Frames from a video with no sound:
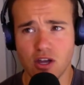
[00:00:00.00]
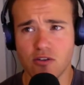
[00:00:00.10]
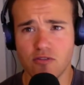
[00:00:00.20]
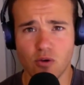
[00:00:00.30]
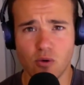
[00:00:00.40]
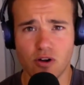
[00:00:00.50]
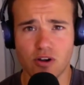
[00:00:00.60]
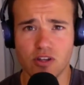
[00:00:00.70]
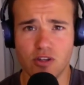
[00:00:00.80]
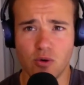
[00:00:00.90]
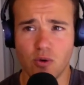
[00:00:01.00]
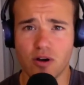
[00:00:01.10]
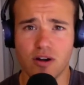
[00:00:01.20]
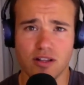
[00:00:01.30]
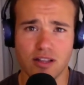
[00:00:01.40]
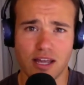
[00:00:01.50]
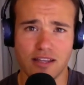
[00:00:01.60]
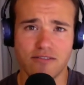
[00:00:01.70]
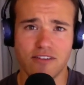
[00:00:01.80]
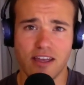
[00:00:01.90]
for your
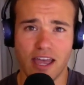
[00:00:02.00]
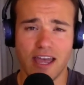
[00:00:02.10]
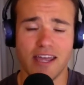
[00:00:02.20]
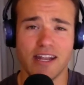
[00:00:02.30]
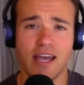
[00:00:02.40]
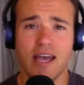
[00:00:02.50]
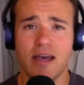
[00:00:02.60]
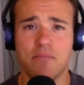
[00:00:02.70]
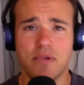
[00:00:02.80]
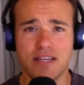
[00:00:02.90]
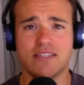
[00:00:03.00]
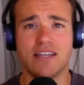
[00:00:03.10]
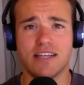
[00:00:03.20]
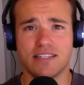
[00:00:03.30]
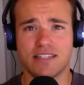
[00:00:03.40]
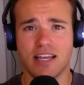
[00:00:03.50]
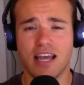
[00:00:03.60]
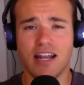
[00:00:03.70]
life and business.